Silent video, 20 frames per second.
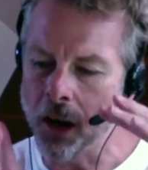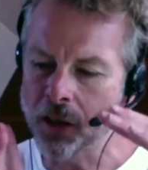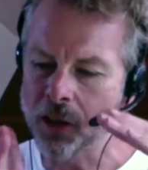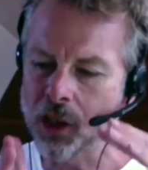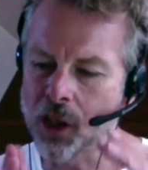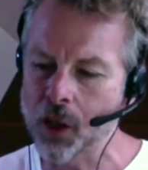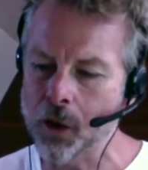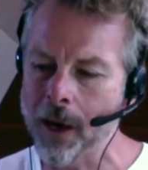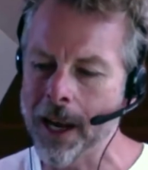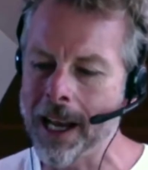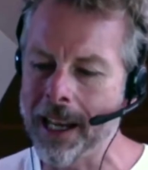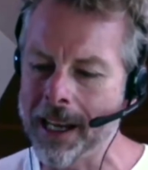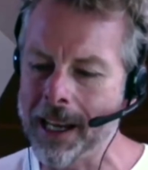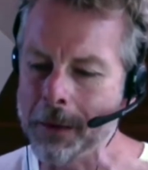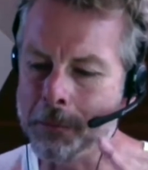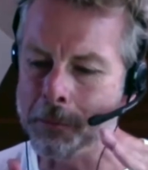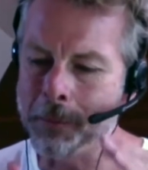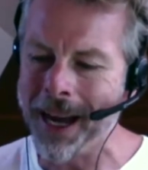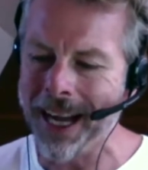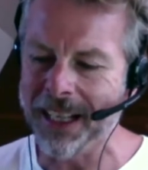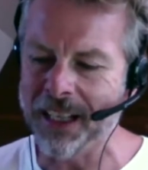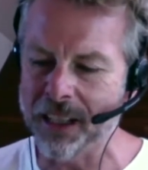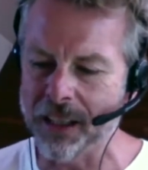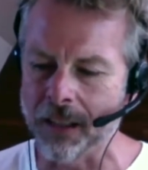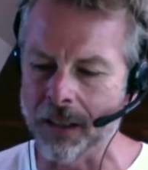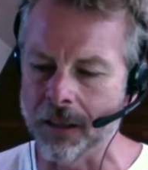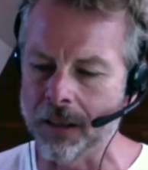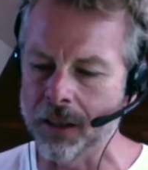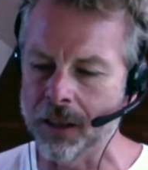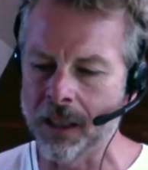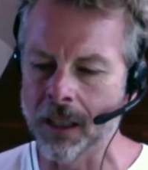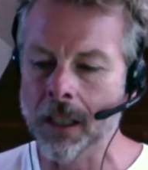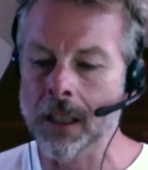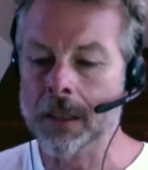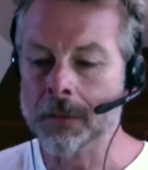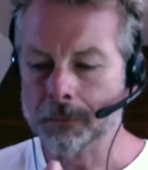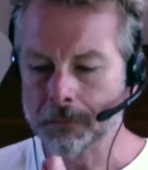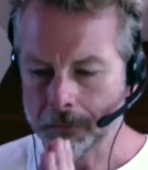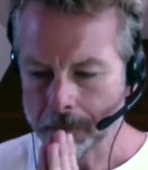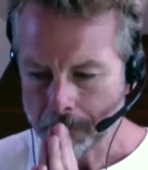Australian patent,
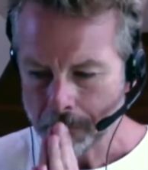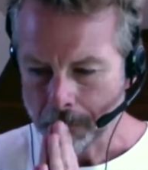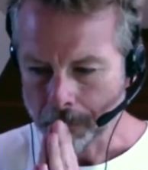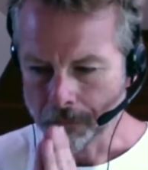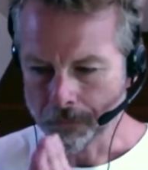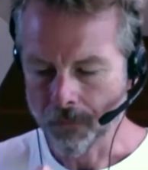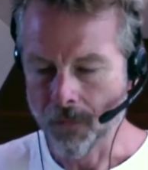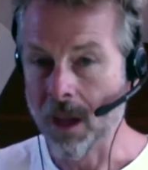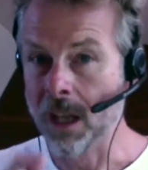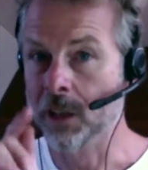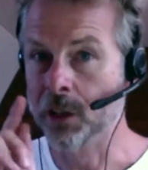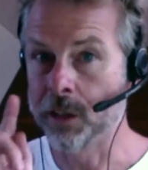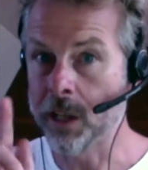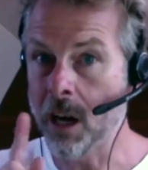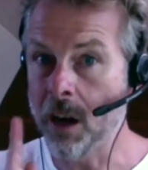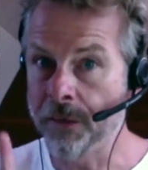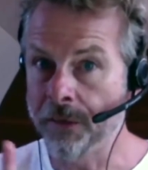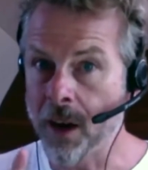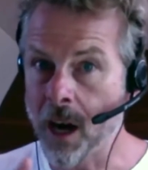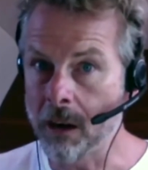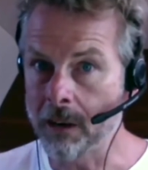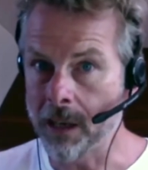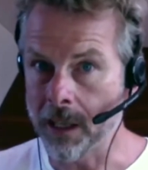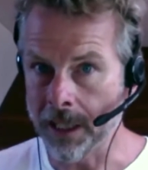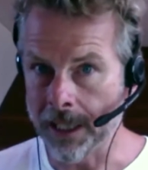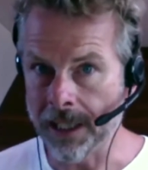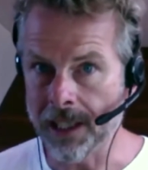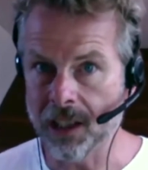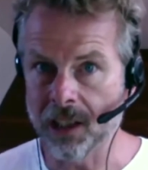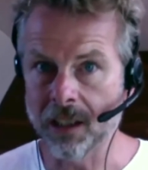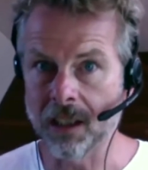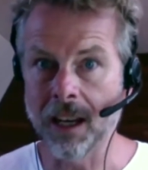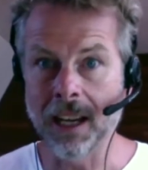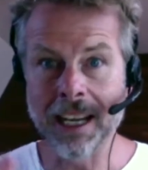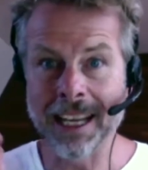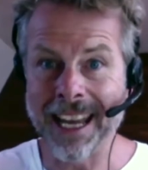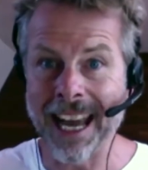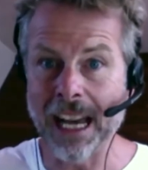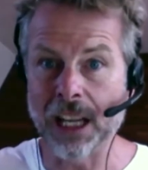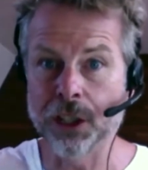so far at least,
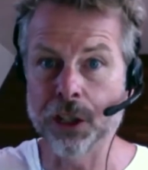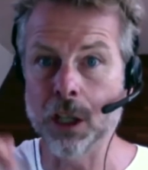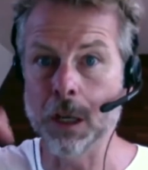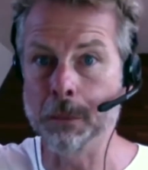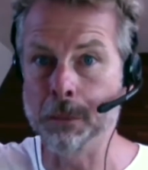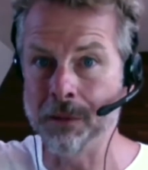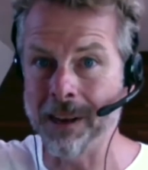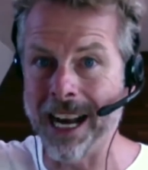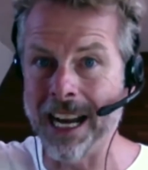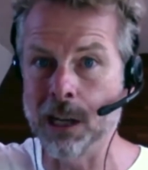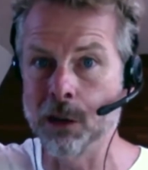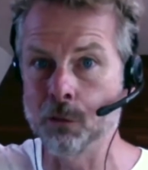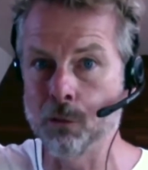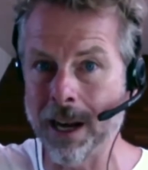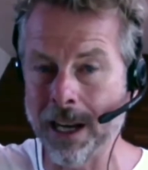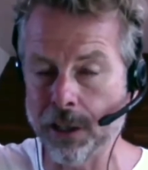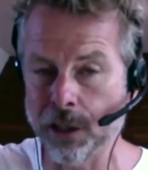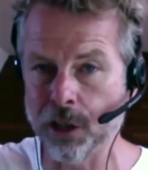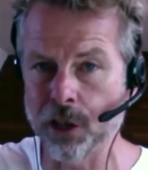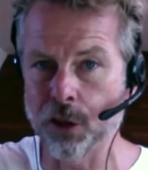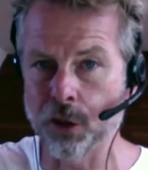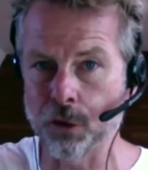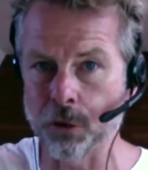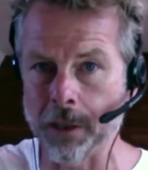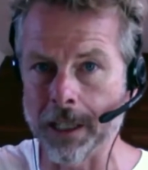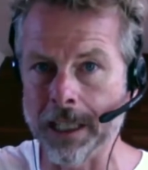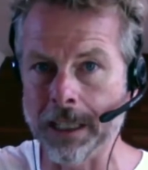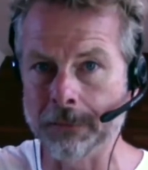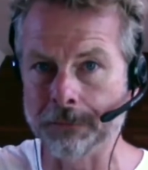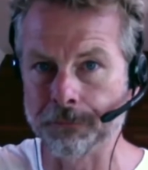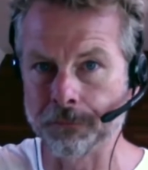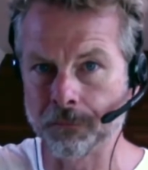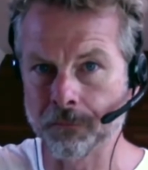gets you brand registry